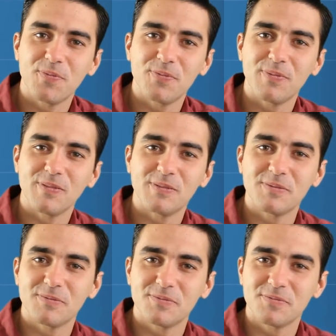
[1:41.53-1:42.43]

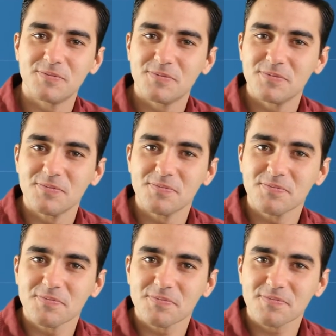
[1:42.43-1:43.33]

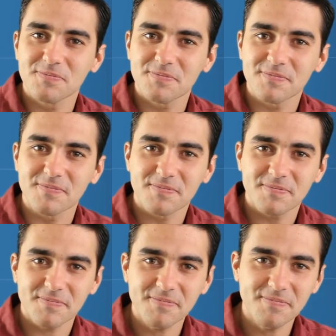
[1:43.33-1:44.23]

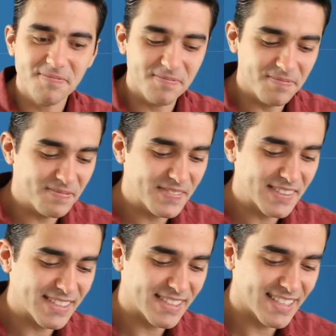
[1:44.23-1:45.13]

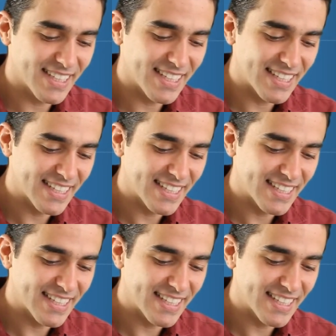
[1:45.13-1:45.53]
(silence)